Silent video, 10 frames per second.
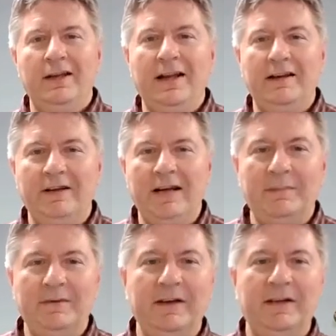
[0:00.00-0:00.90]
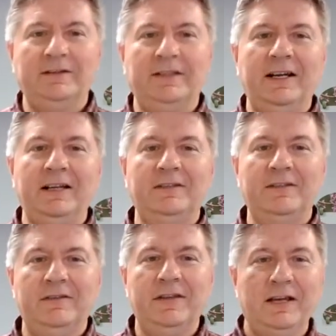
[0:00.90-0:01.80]
Have a happy
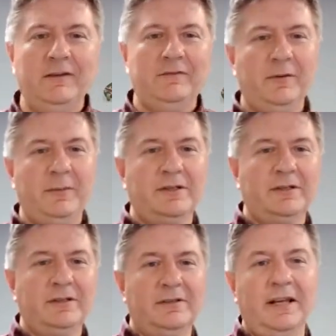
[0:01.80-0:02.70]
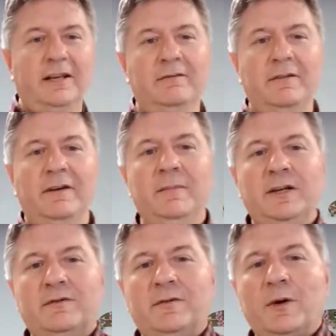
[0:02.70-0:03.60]
Valentine's, and thank you for your business. Thank you very
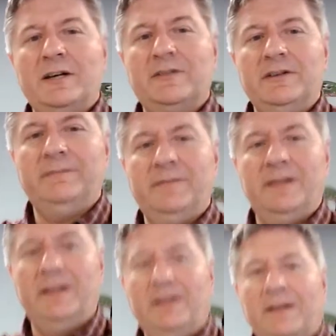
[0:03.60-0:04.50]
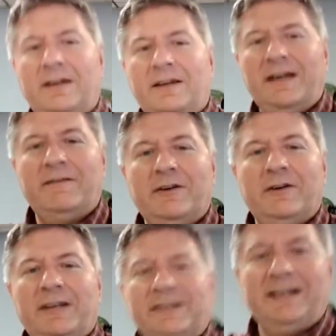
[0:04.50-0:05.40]
much for watching. Have a
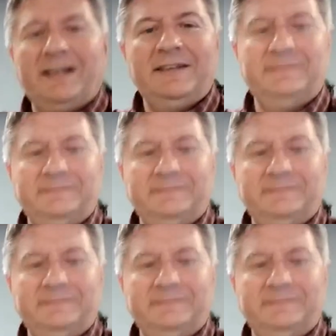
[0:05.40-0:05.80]
great day.